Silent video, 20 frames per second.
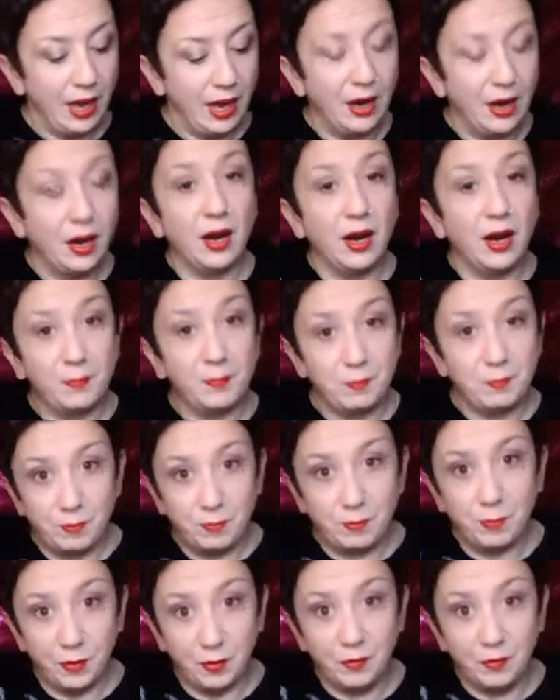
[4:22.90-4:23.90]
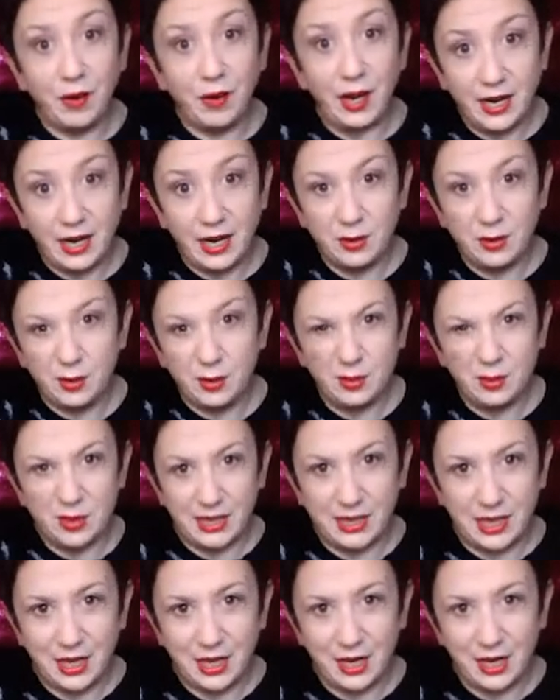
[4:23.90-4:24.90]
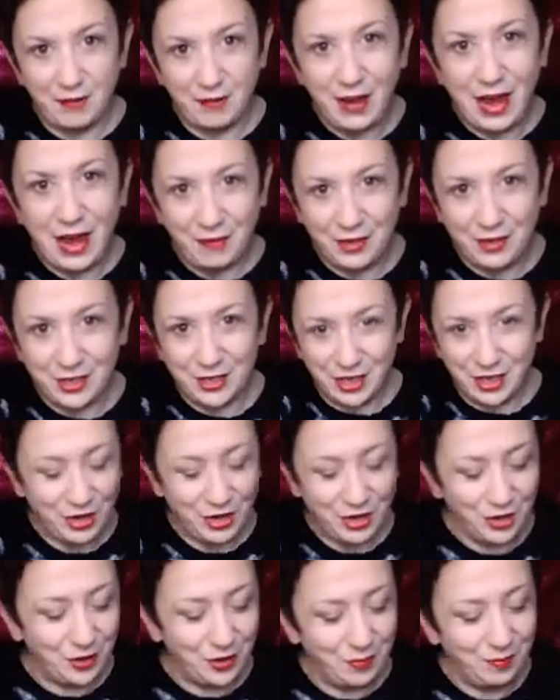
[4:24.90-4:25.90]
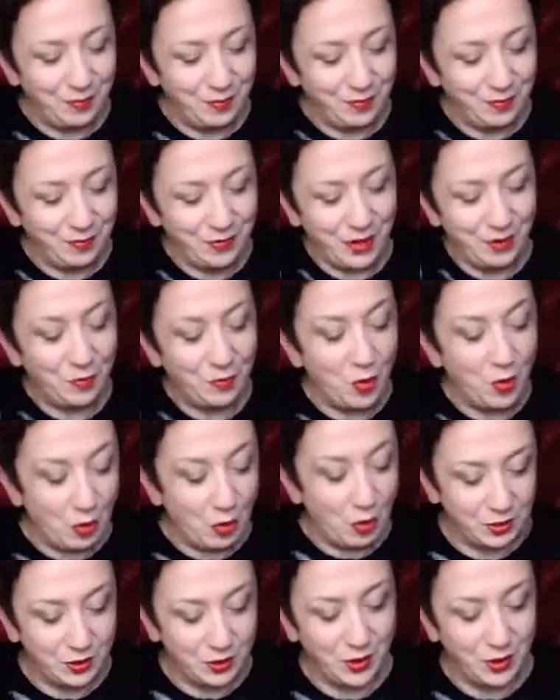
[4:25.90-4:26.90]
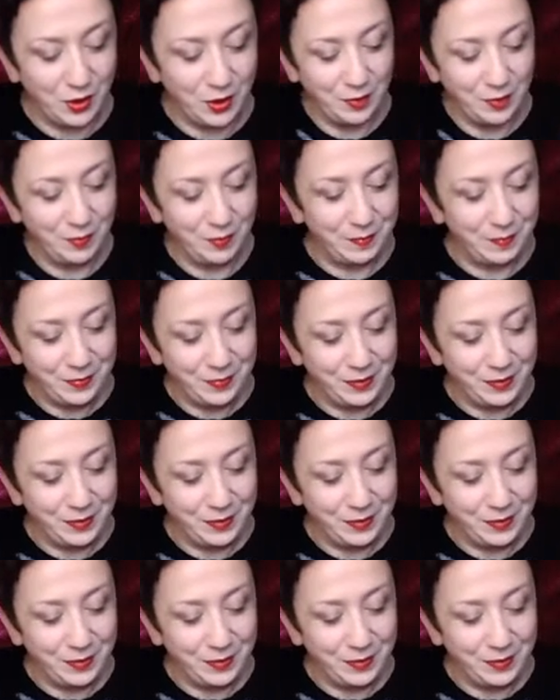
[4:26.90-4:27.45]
And I provide a little sachet of lavender herb and rose herb